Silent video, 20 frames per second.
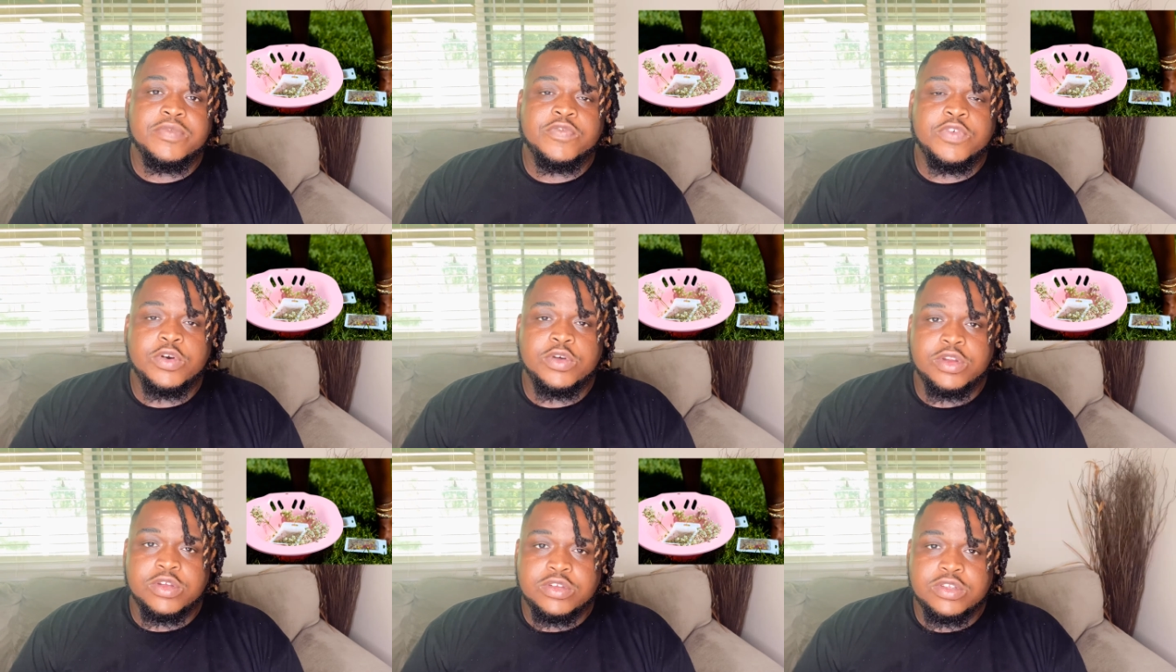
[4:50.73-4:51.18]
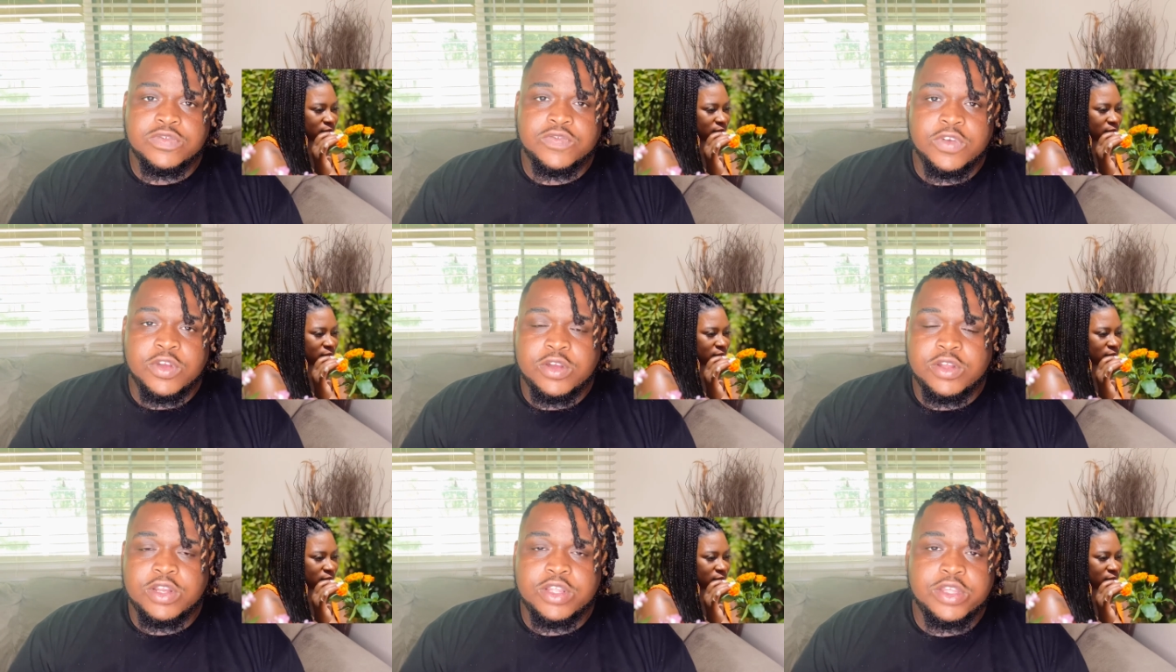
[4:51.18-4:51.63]
photos
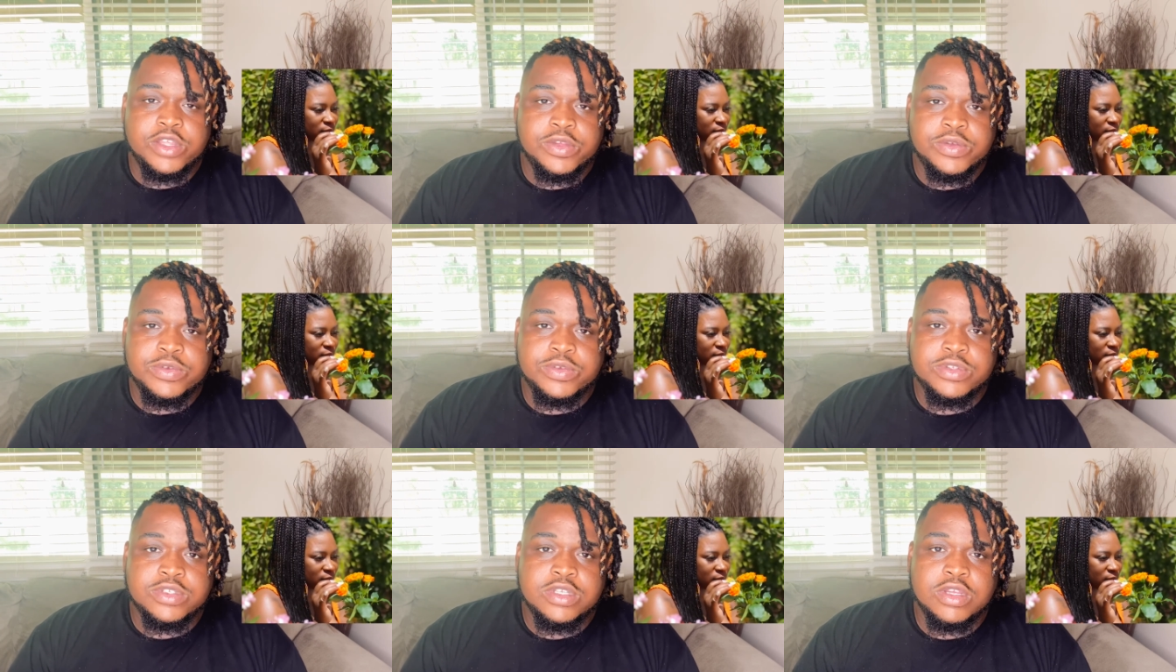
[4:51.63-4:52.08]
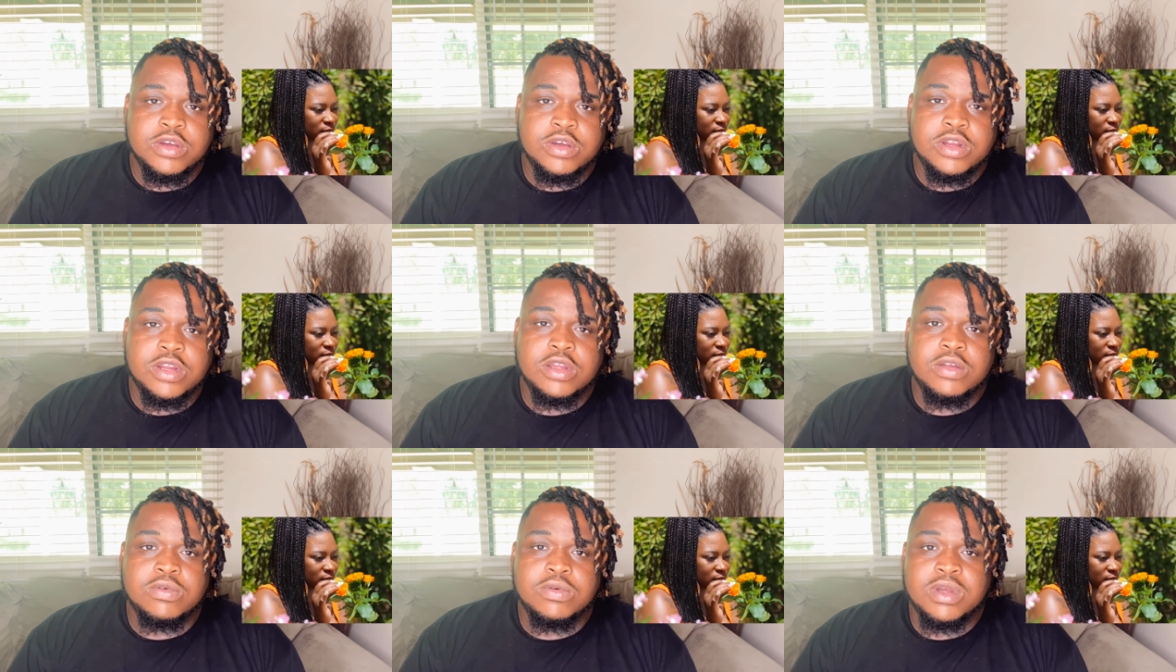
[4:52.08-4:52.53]
for her to use
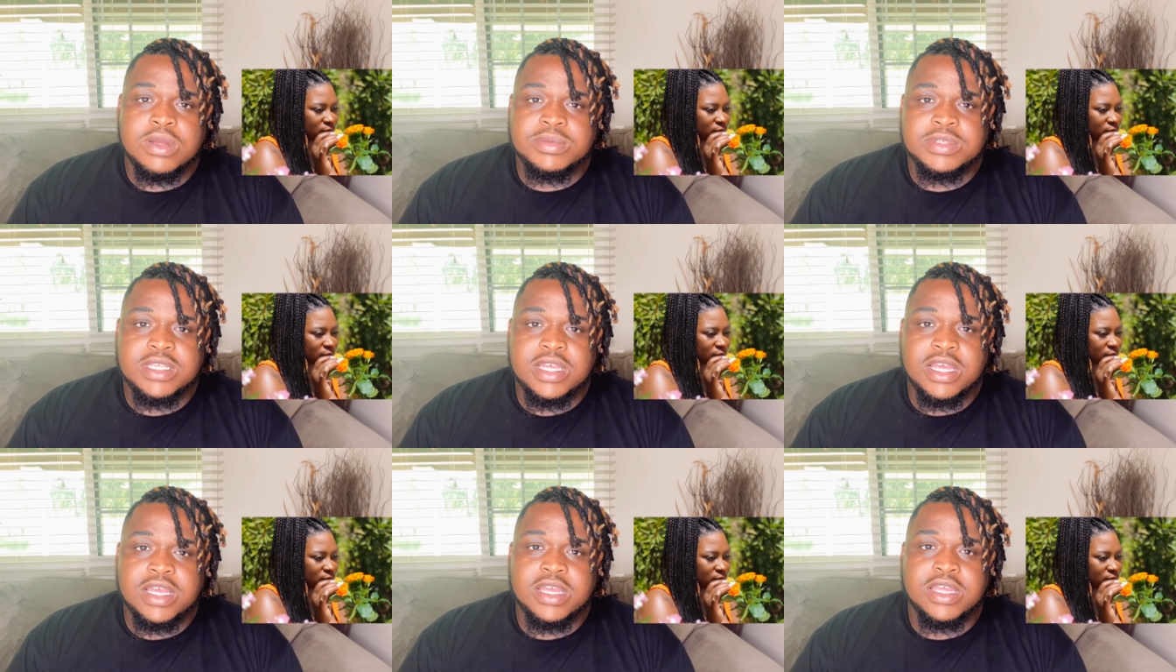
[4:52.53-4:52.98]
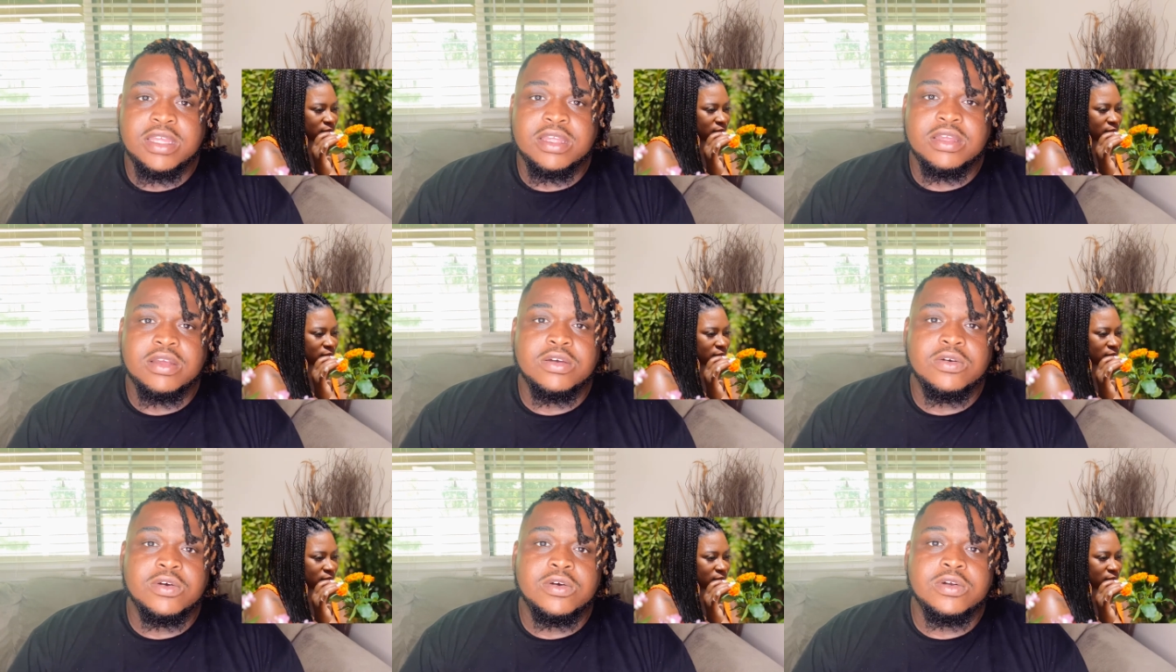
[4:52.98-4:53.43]
on her website
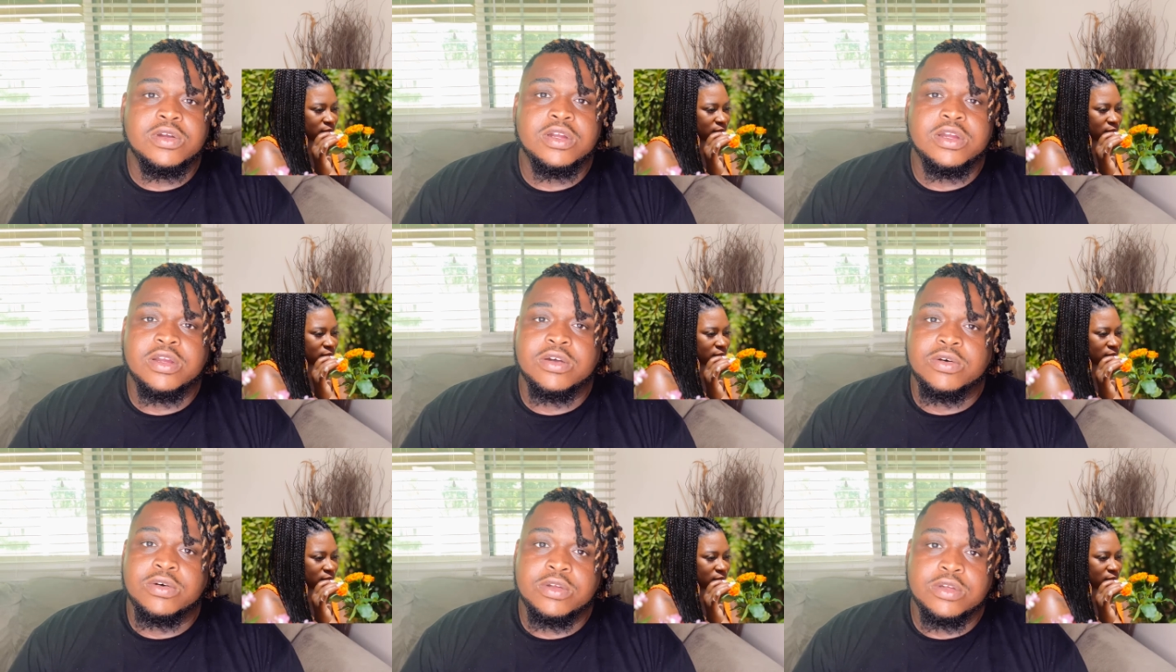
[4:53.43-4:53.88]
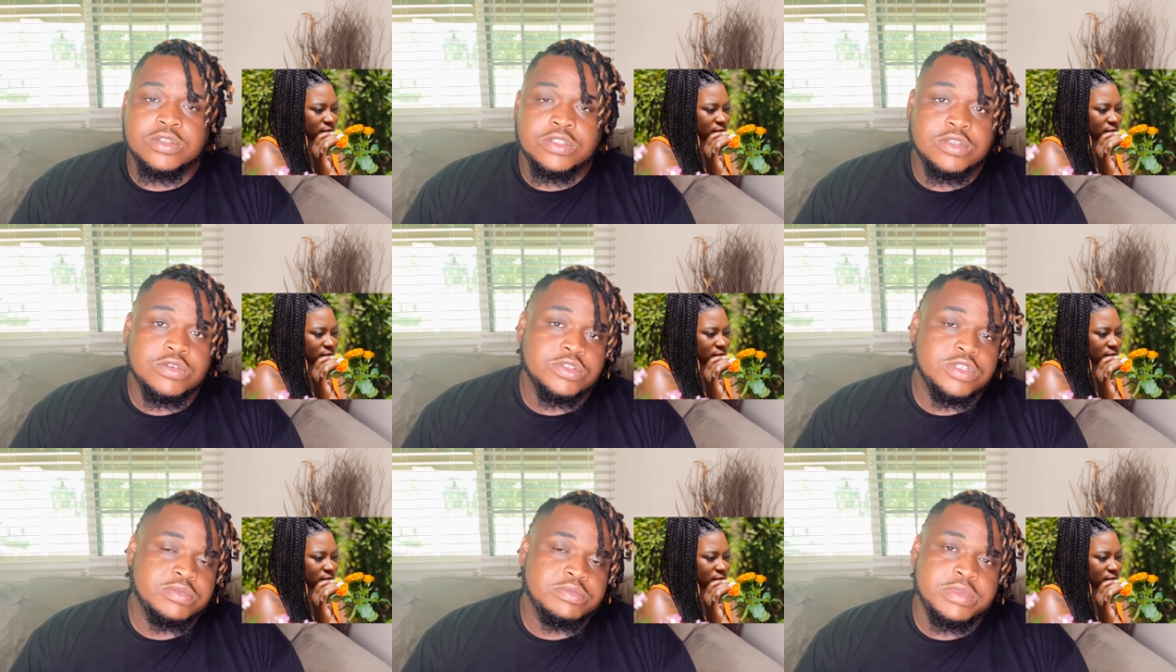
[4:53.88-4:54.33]
or on her
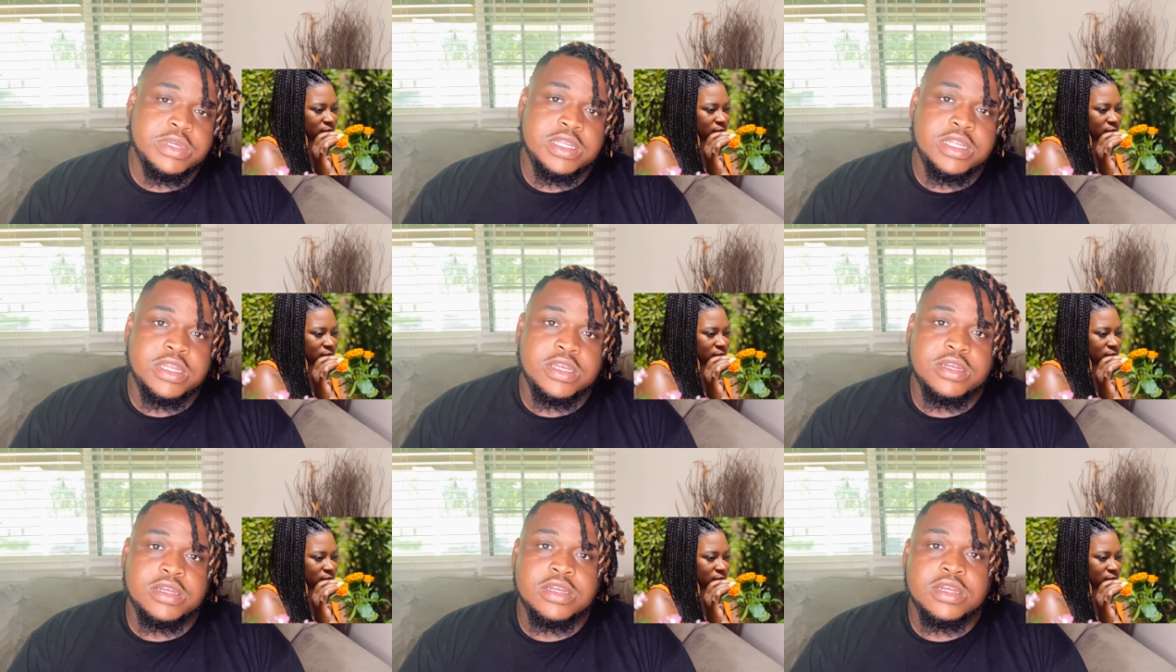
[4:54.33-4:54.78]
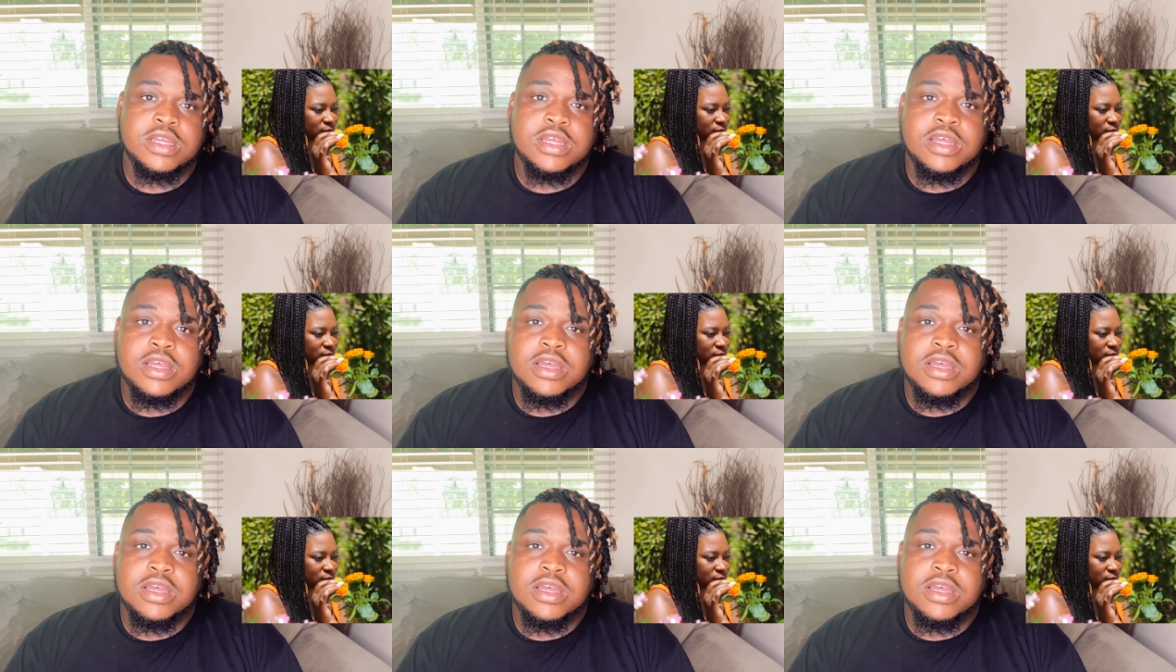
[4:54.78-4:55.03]
social media